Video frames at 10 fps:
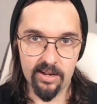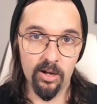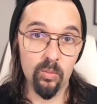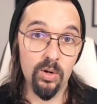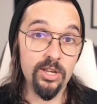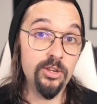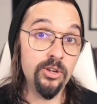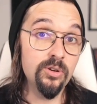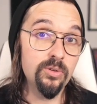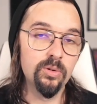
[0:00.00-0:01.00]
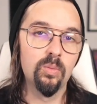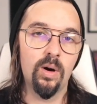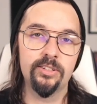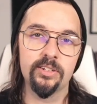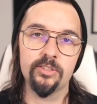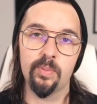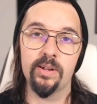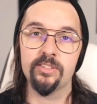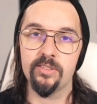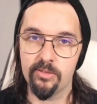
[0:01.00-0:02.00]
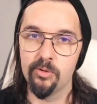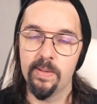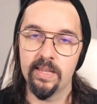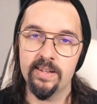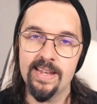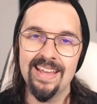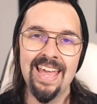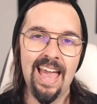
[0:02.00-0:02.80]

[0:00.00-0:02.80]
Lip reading: on what you want to express through melody